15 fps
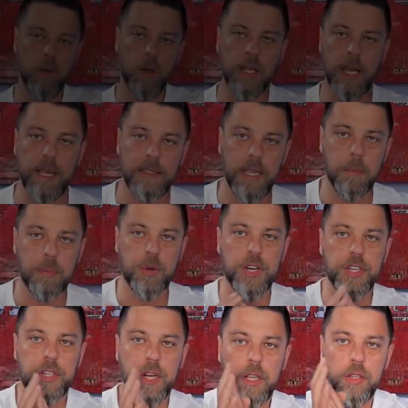Well, guys, I
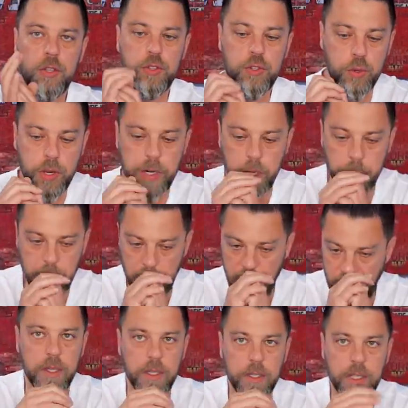appreciate you joining me.
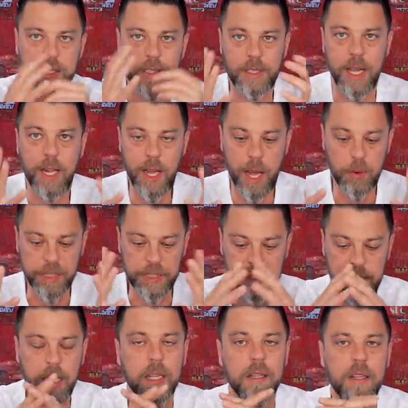You can tell how
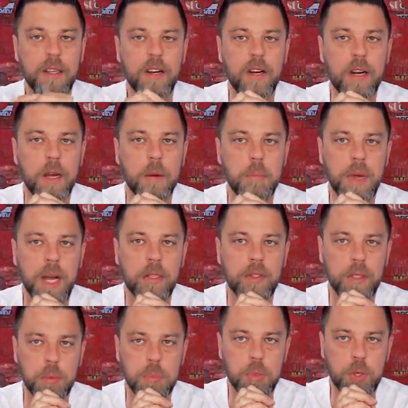excited they are
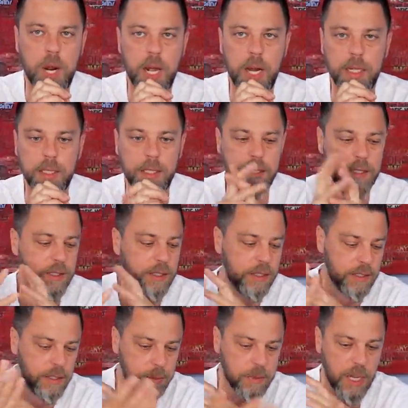about their product, and this
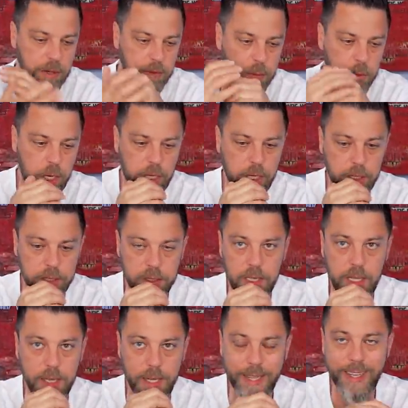isn't some kind of a marketing
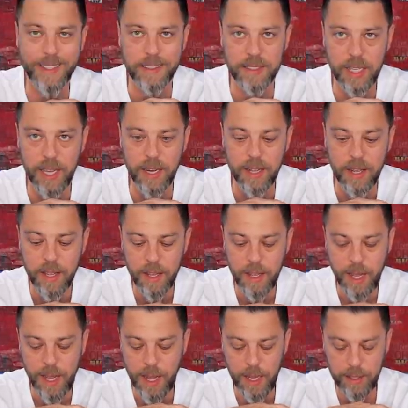stunt. Like I said,
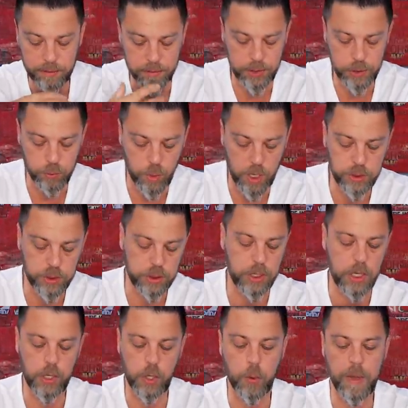uh, these watches are
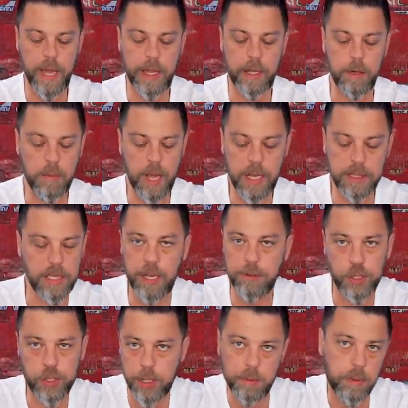gonna go back in the box. I
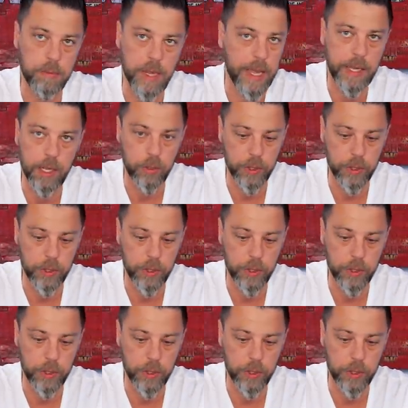have to ship them back.